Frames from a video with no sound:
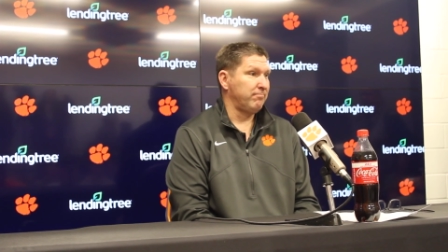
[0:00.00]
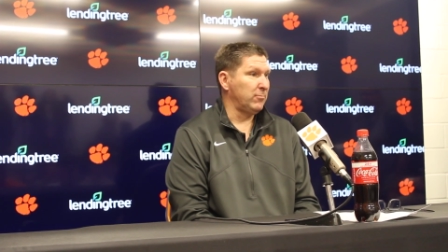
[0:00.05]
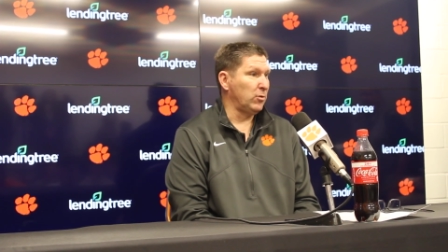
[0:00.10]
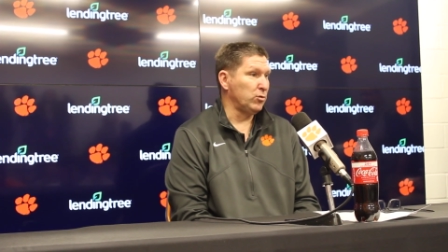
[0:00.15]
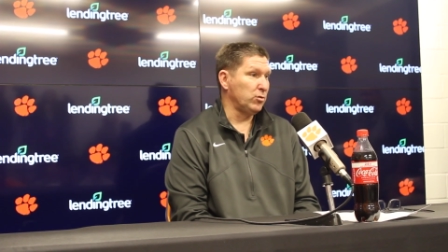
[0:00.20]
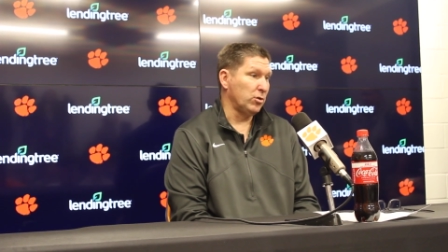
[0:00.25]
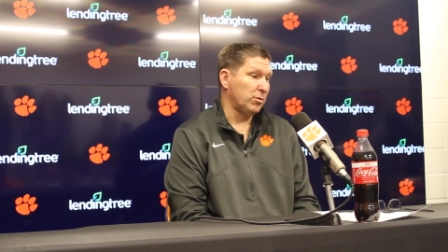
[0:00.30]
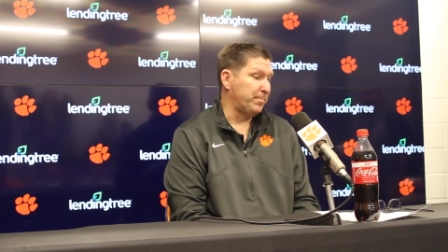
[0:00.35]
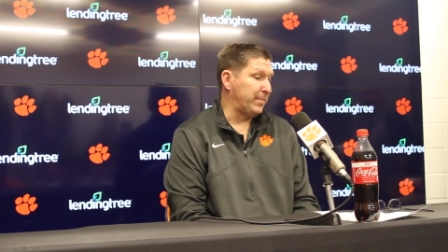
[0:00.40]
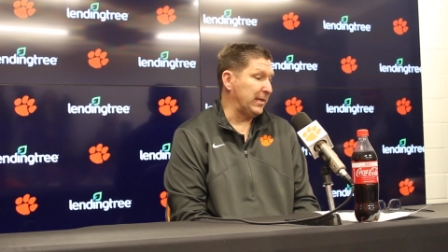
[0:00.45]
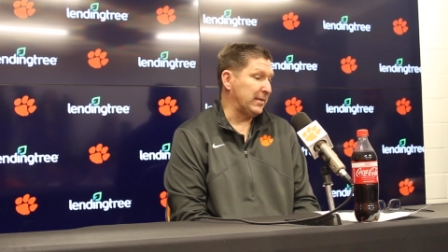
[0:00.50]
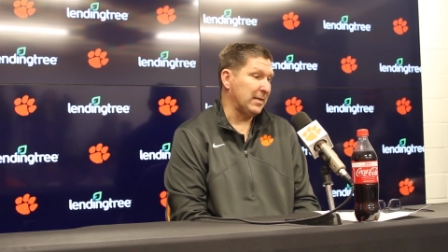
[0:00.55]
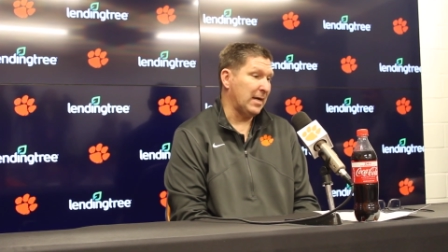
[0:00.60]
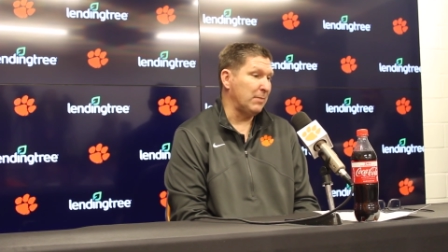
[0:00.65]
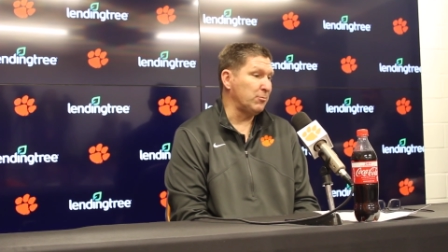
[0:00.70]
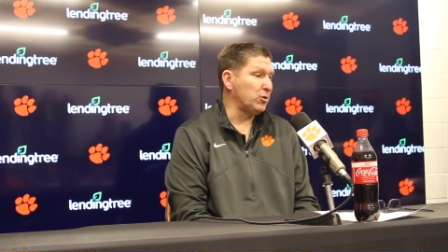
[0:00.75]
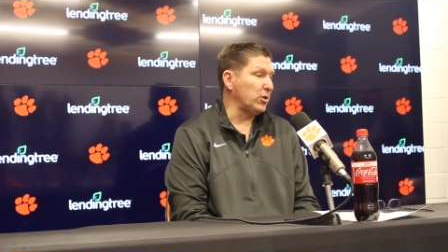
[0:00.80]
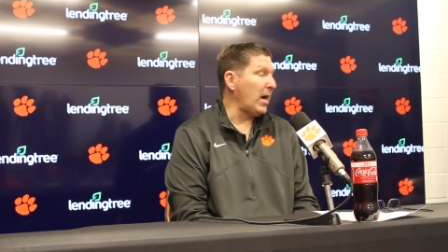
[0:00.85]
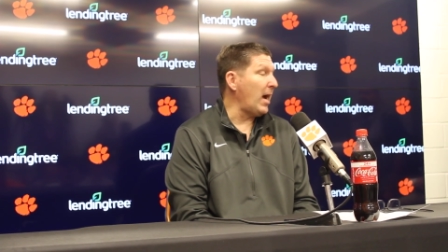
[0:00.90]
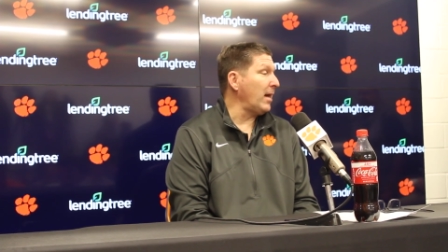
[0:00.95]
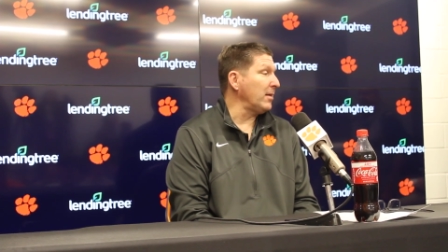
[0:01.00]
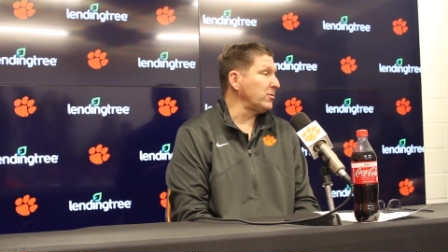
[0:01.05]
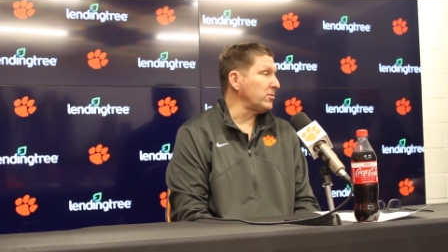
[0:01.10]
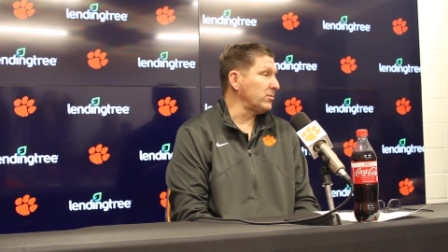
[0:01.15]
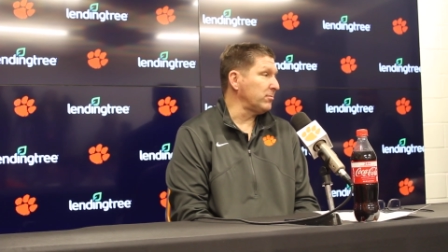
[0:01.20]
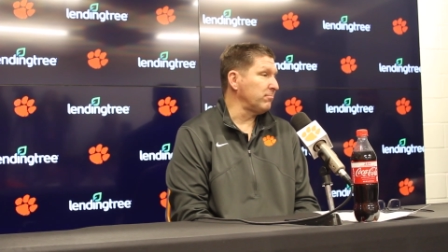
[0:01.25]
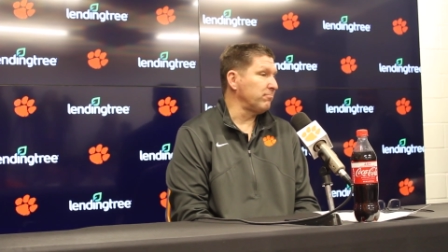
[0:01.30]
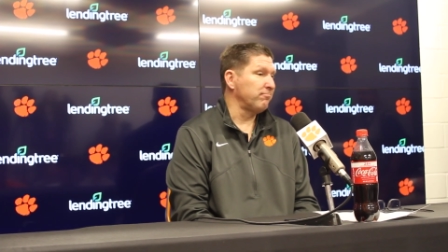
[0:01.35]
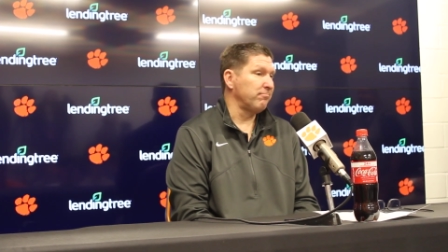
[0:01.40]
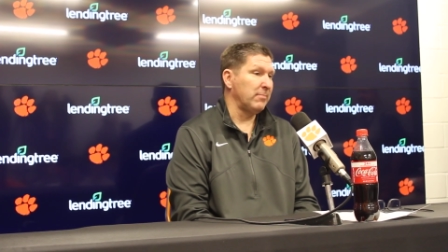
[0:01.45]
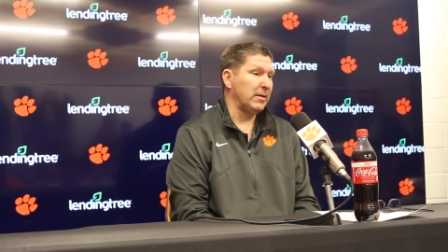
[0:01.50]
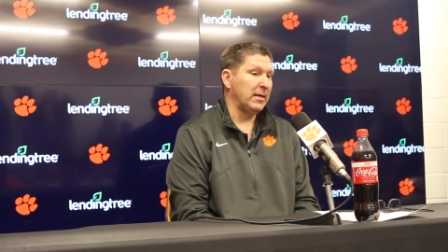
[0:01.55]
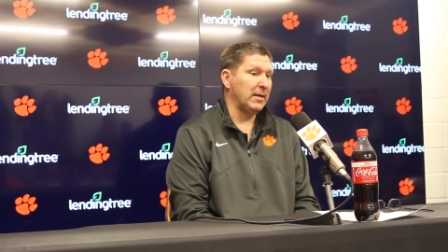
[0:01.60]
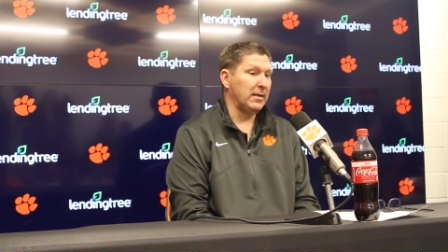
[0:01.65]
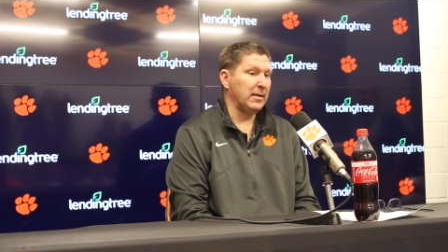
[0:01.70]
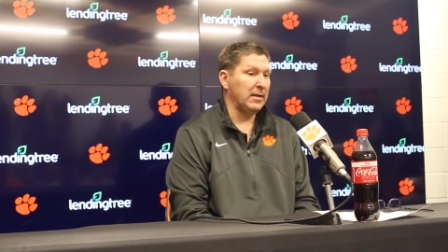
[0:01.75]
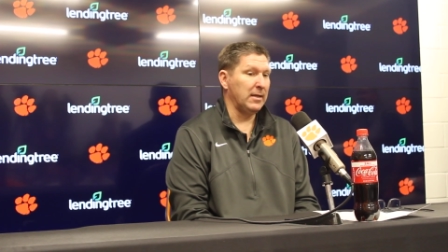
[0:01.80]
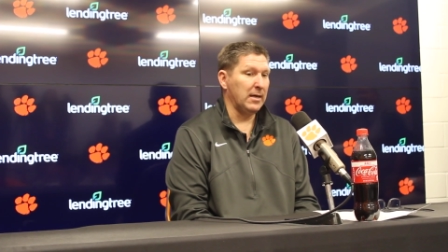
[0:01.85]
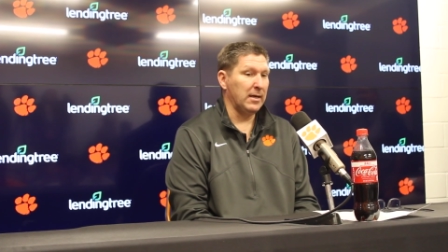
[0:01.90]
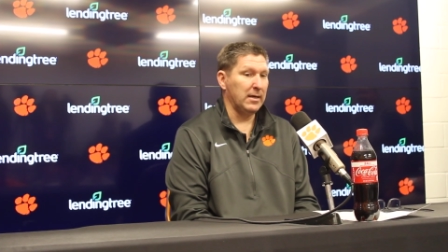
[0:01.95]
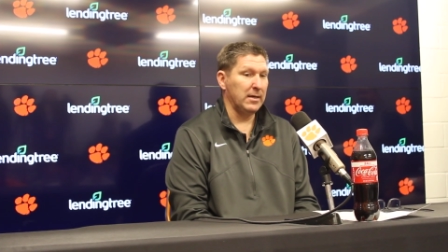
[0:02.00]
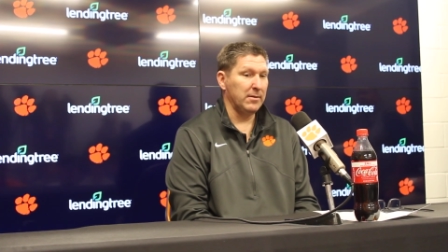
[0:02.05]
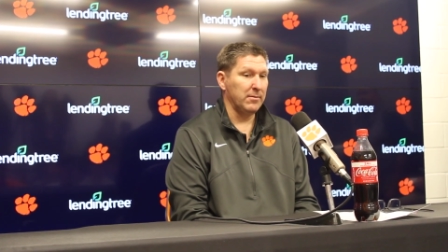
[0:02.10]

those are big time shots, and uh,